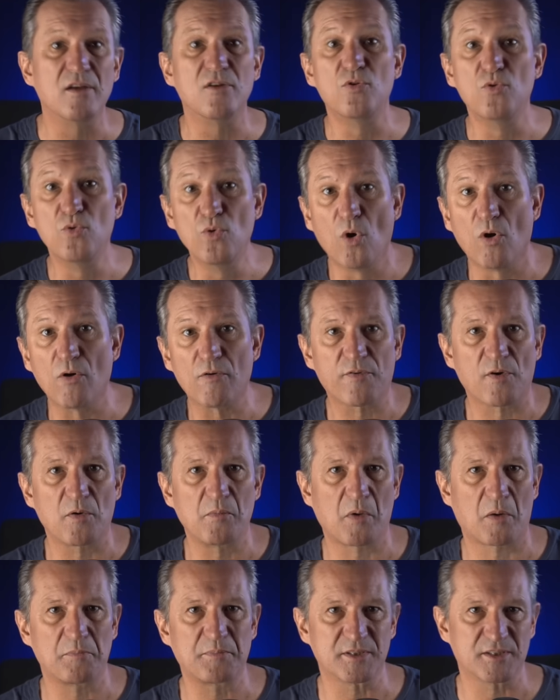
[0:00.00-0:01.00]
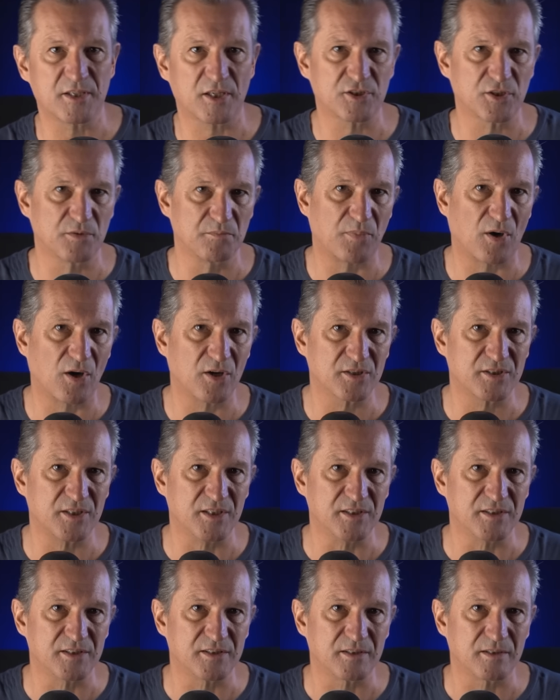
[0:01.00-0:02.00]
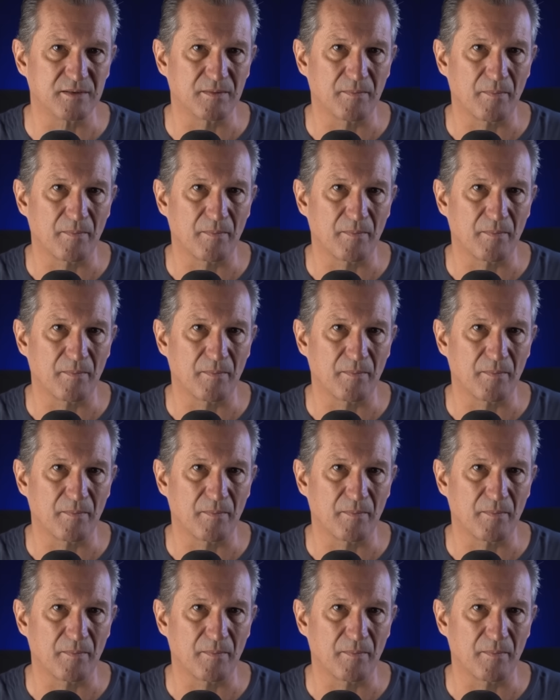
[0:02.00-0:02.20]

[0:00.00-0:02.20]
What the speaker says: nor from opposition parties.